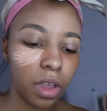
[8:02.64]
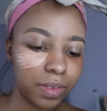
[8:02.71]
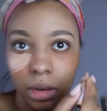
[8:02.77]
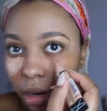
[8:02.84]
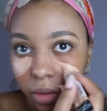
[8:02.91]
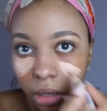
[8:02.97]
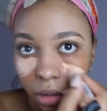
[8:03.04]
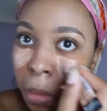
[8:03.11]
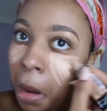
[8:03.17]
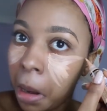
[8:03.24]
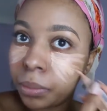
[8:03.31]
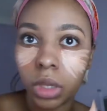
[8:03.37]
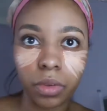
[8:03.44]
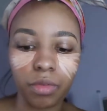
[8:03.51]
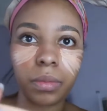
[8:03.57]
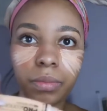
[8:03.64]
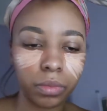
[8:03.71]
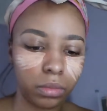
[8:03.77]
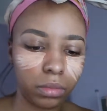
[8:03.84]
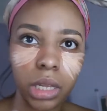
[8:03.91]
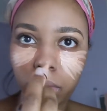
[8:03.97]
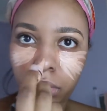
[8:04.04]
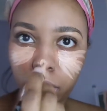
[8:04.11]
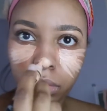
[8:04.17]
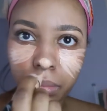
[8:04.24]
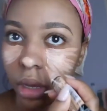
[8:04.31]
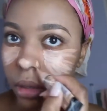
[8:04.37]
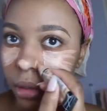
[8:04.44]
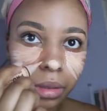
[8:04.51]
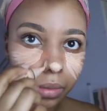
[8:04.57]
And I go ahead and use
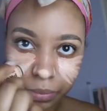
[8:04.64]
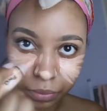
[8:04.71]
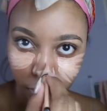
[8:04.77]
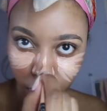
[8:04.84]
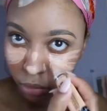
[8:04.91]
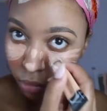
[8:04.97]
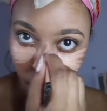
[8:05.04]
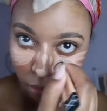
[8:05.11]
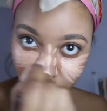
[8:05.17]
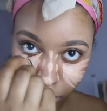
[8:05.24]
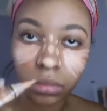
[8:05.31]
a lighter